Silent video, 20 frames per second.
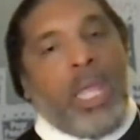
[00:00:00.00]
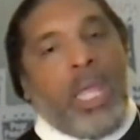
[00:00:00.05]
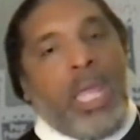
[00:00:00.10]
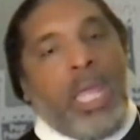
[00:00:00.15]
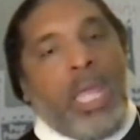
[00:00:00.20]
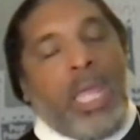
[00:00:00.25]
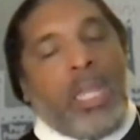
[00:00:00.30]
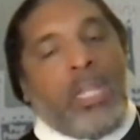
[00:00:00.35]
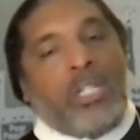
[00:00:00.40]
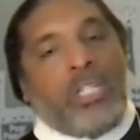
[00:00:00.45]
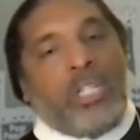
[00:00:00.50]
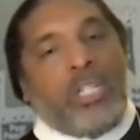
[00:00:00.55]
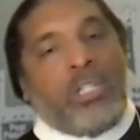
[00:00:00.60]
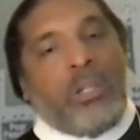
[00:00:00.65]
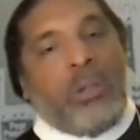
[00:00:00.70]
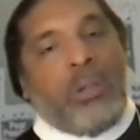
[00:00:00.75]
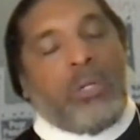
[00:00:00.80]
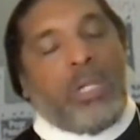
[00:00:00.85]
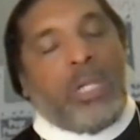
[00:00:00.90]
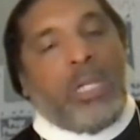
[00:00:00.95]
hinges
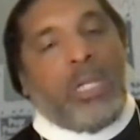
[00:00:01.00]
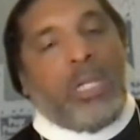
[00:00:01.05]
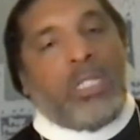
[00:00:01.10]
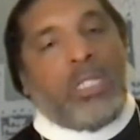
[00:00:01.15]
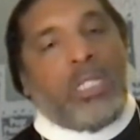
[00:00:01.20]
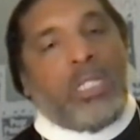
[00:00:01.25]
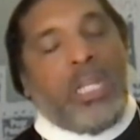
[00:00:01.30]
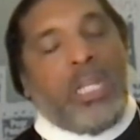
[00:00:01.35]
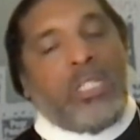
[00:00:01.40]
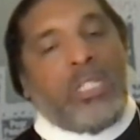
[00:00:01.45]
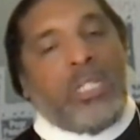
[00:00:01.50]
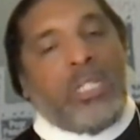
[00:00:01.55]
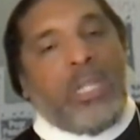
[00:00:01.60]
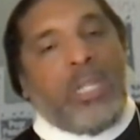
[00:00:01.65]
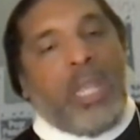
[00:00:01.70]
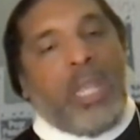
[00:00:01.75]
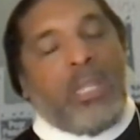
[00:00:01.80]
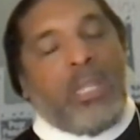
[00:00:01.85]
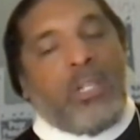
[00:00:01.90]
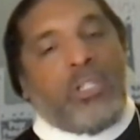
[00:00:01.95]
on the decision
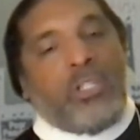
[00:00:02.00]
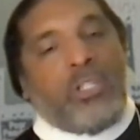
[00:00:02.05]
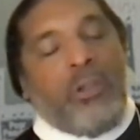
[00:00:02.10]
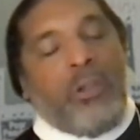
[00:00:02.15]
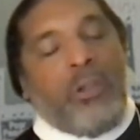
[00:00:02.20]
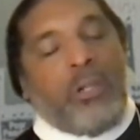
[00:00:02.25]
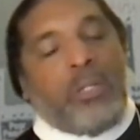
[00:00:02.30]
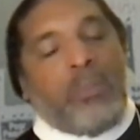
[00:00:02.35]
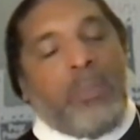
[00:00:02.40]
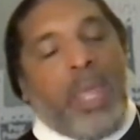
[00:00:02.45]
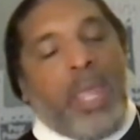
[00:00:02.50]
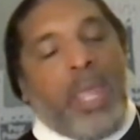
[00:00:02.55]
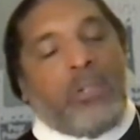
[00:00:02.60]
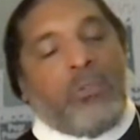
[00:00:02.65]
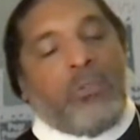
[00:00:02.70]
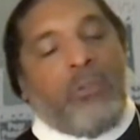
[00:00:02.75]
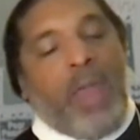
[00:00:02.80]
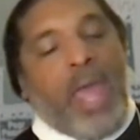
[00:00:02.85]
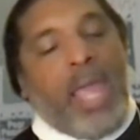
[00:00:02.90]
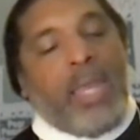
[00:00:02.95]
that the church makes
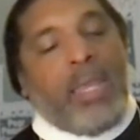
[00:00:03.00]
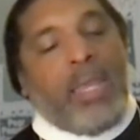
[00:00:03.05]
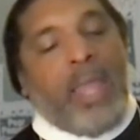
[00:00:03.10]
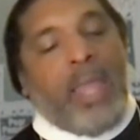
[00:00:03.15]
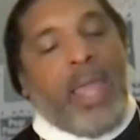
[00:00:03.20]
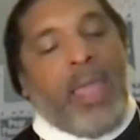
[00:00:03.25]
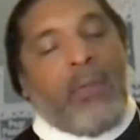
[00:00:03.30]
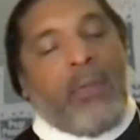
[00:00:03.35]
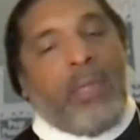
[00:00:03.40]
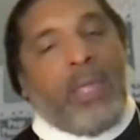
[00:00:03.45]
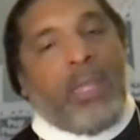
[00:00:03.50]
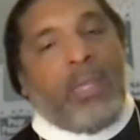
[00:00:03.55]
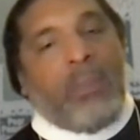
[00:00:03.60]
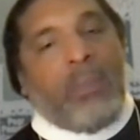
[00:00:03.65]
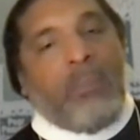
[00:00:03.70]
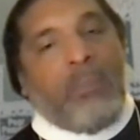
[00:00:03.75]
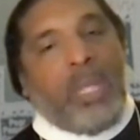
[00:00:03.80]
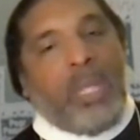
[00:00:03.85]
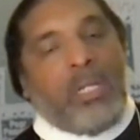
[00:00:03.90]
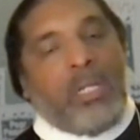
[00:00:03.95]
right now in
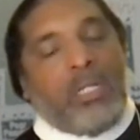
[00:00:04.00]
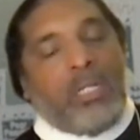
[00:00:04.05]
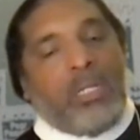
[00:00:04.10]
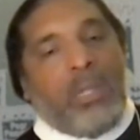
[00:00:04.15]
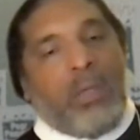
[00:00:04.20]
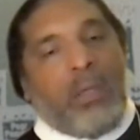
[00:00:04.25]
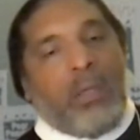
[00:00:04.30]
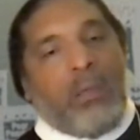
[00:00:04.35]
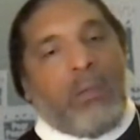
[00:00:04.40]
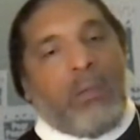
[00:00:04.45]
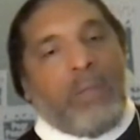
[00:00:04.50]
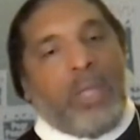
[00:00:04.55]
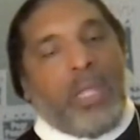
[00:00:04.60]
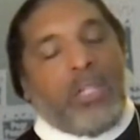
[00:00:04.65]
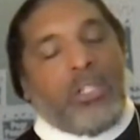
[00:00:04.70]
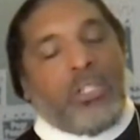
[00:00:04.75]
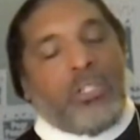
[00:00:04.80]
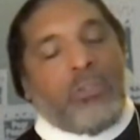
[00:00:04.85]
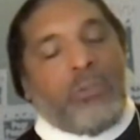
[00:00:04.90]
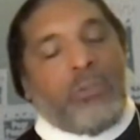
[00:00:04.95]
the midst of
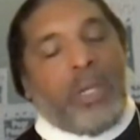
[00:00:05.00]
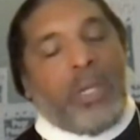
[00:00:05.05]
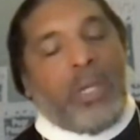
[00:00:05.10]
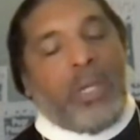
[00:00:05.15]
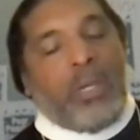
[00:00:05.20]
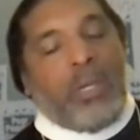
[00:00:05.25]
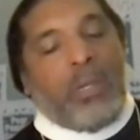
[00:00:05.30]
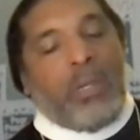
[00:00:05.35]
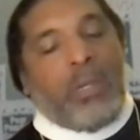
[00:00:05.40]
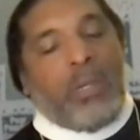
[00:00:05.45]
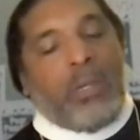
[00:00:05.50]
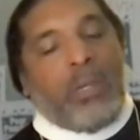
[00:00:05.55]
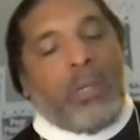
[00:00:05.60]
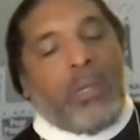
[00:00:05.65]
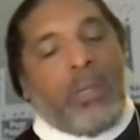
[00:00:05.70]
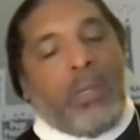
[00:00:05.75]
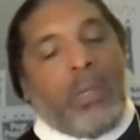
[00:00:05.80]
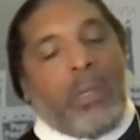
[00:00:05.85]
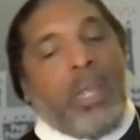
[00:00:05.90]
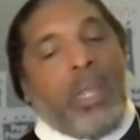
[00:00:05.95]
history.
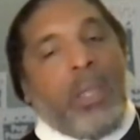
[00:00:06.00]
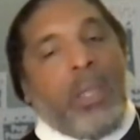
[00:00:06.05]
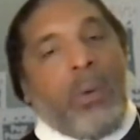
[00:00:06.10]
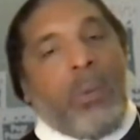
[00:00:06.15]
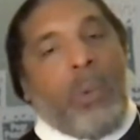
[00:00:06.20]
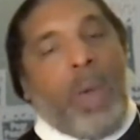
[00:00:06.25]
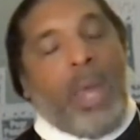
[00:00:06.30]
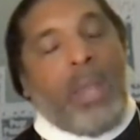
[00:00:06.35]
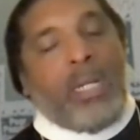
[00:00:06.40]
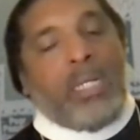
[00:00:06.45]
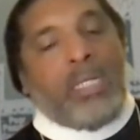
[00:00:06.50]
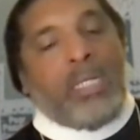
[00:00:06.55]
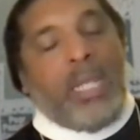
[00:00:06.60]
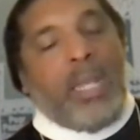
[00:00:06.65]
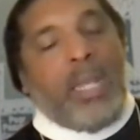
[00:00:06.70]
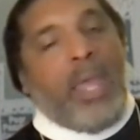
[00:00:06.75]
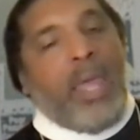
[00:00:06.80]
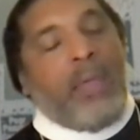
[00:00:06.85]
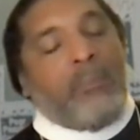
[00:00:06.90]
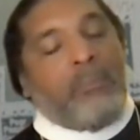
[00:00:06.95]
Why do I say that?